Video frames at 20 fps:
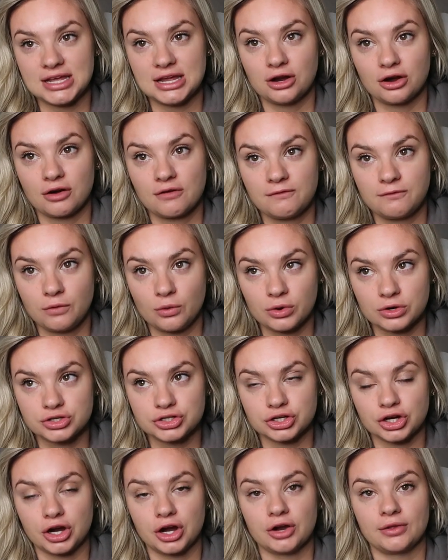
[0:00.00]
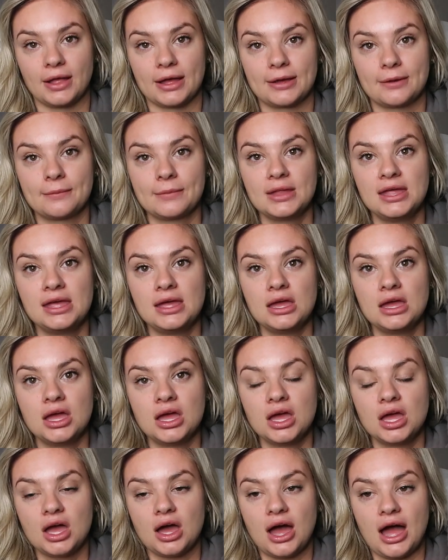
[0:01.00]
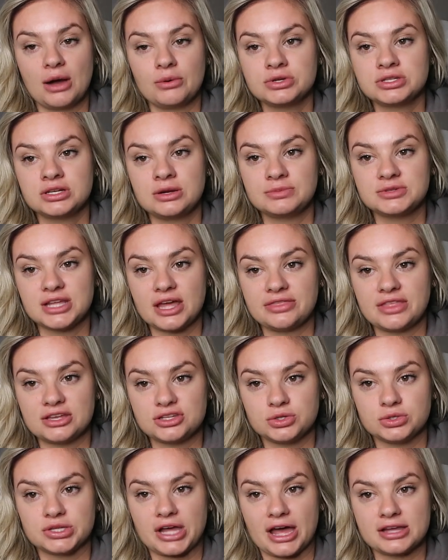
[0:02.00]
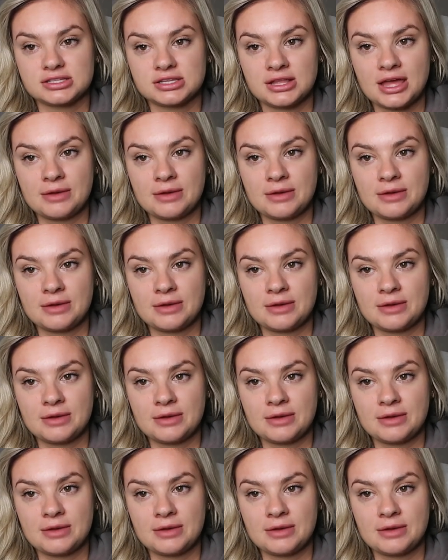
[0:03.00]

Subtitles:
here for sure. Like I wasn't upset that she was asking